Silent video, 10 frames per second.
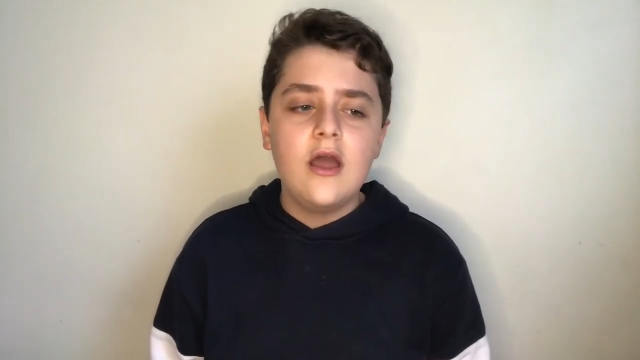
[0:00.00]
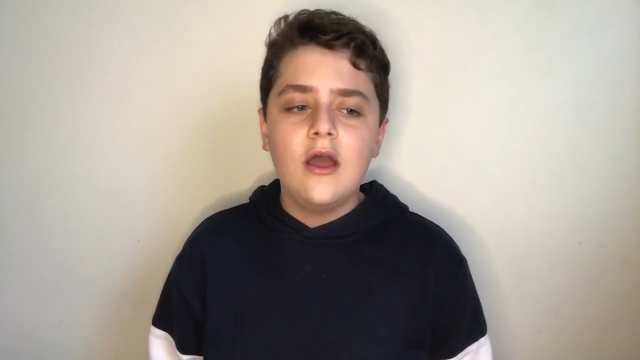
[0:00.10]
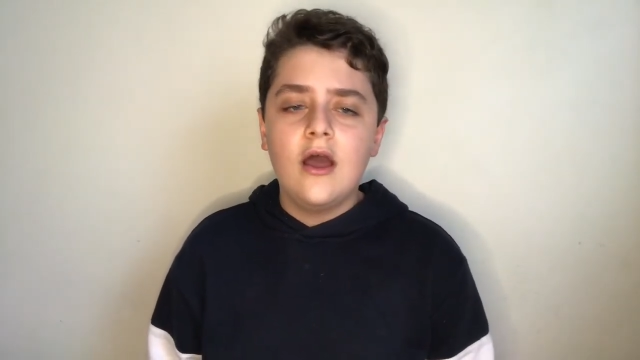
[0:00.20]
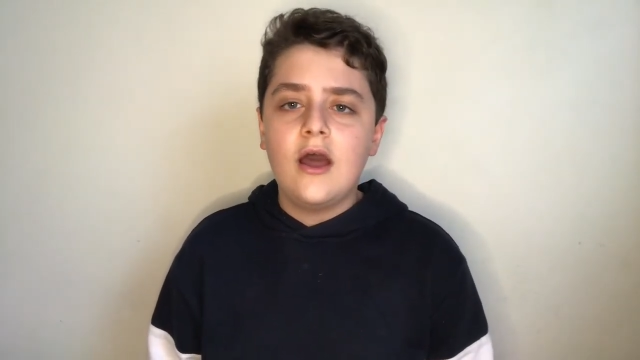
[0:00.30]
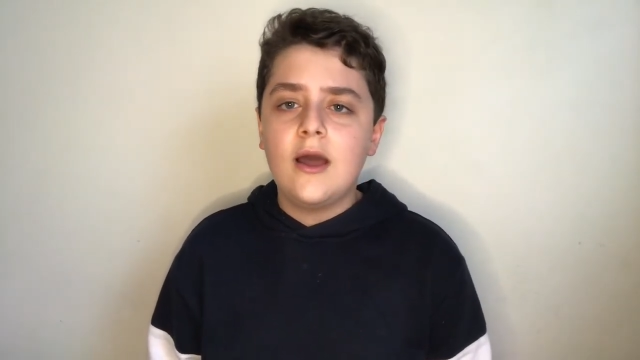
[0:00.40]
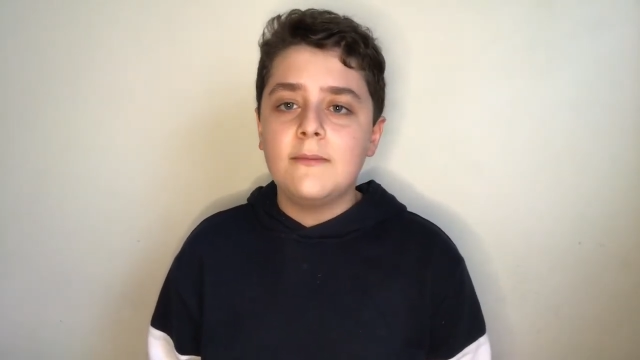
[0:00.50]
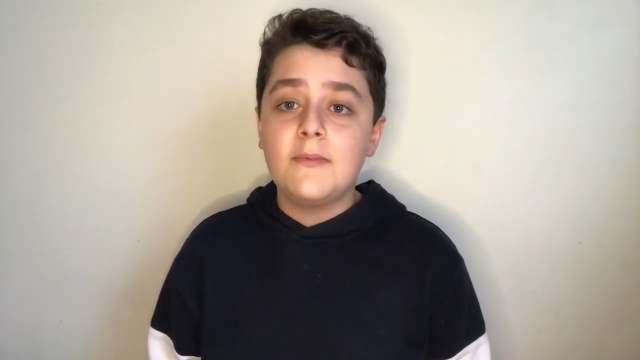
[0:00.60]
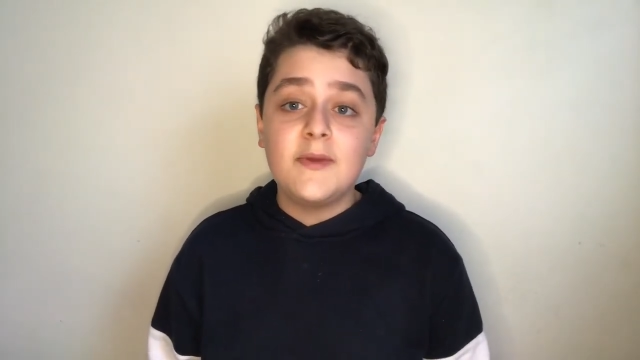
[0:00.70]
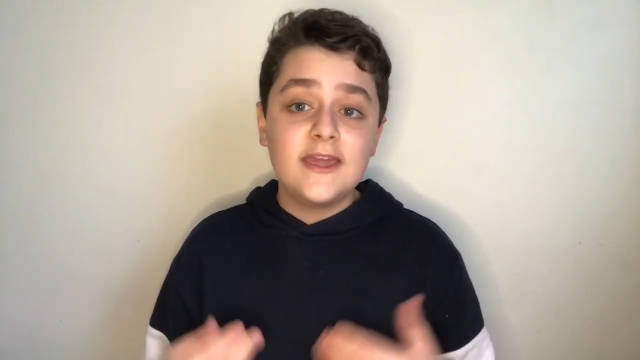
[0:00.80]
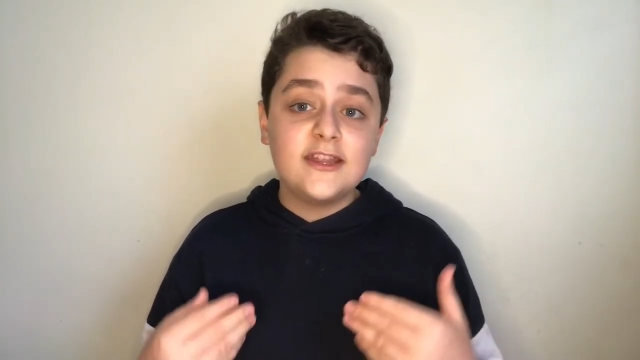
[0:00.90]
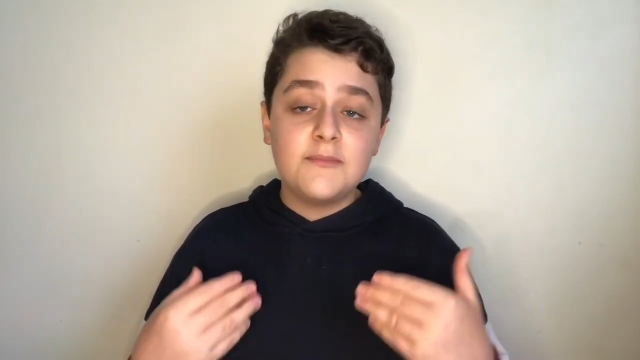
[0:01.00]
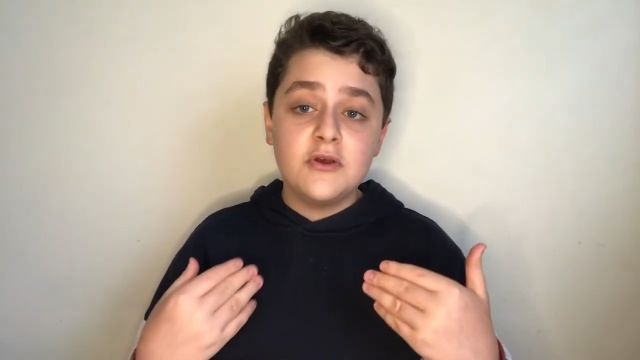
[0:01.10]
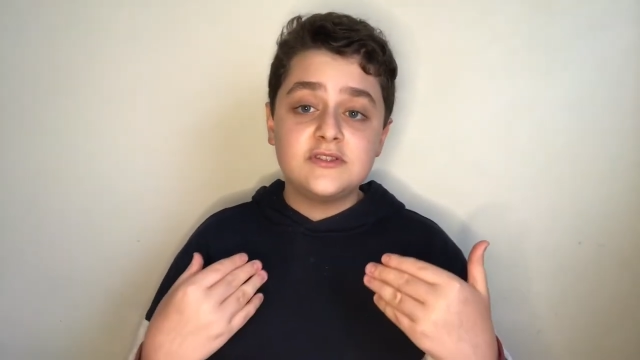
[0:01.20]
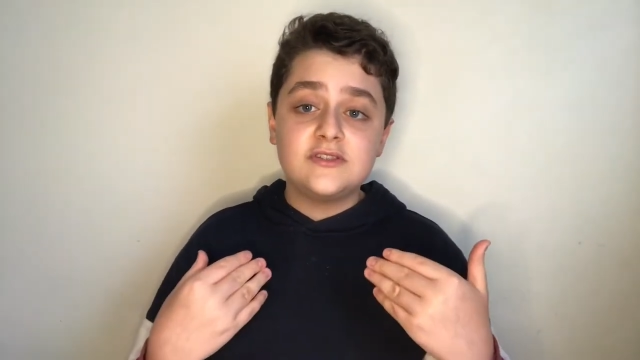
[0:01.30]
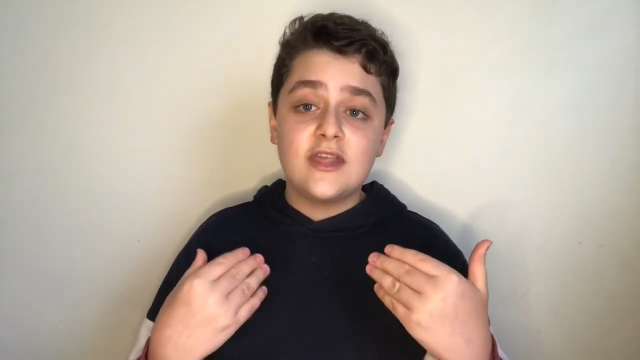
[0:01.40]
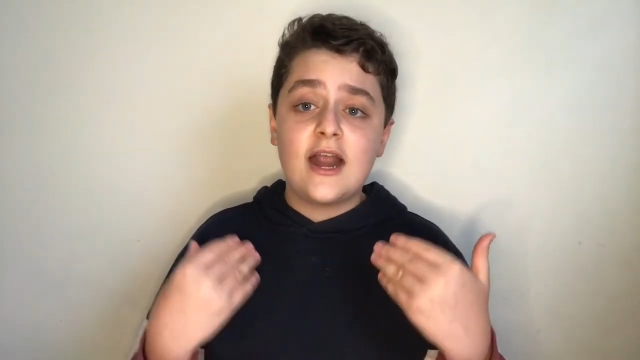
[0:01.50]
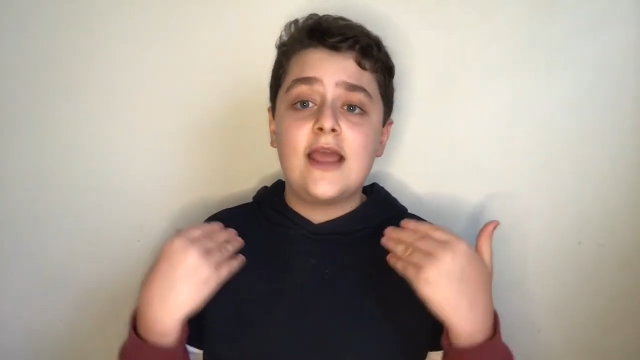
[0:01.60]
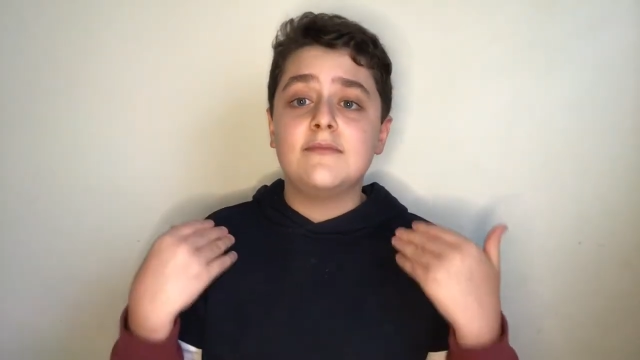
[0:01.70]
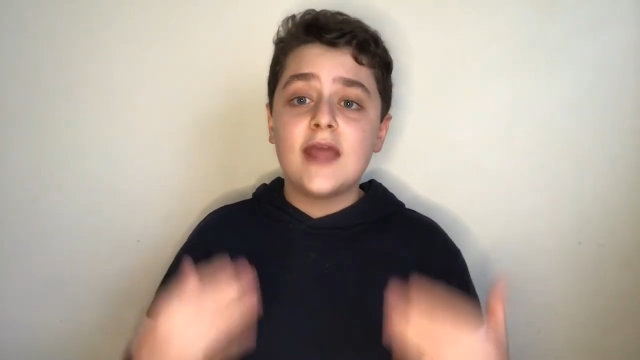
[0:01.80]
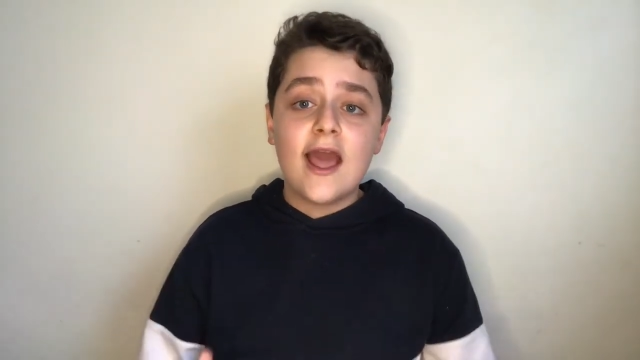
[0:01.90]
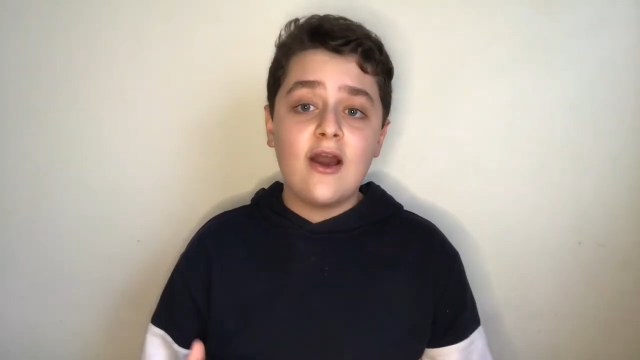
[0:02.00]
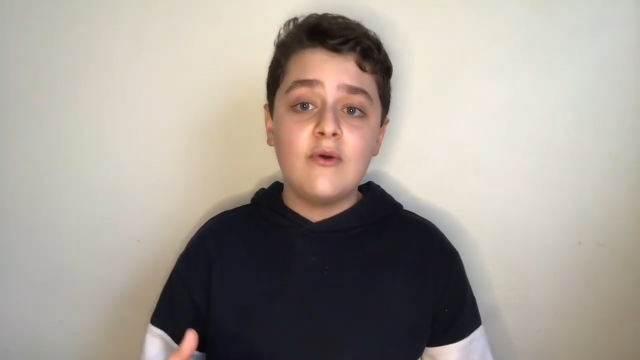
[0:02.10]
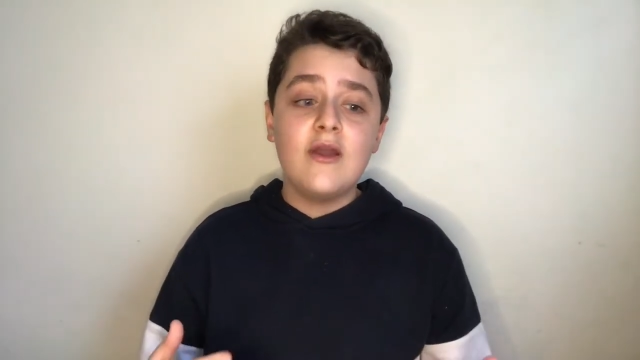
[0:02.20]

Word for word: Um, being the person that I am now,